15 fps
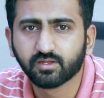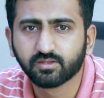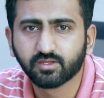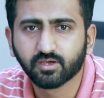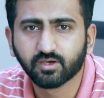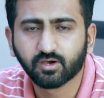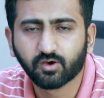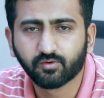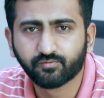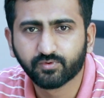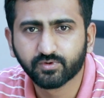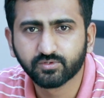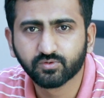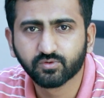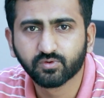They
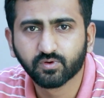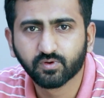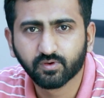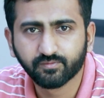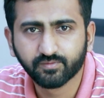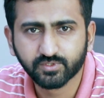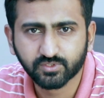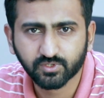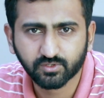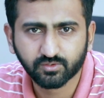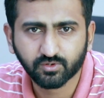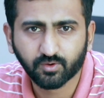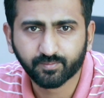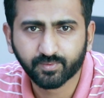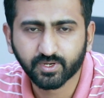offer you virtual
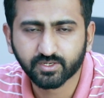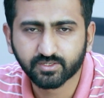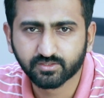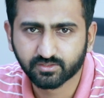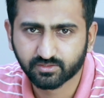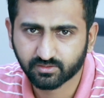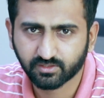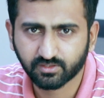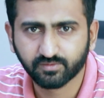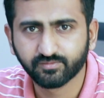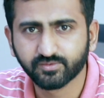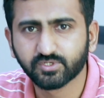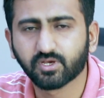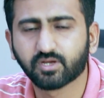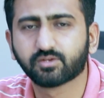droplets,
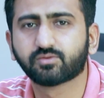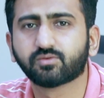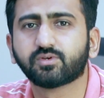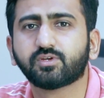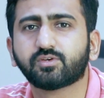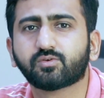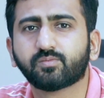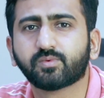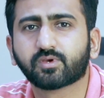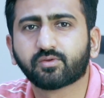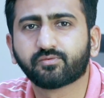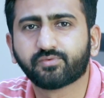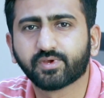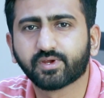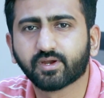which also need to be
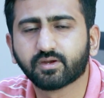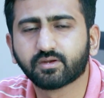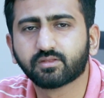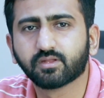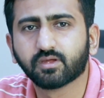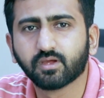configured.